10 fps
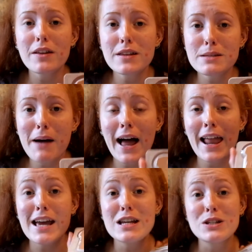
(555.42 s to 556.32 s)
And this
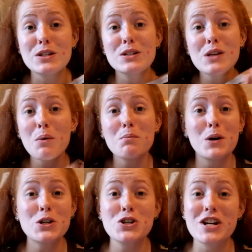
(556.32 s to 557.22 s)
palette is just so
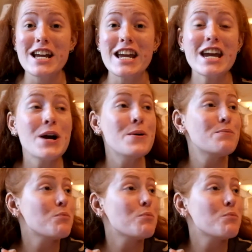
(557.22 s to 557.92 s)
up my street.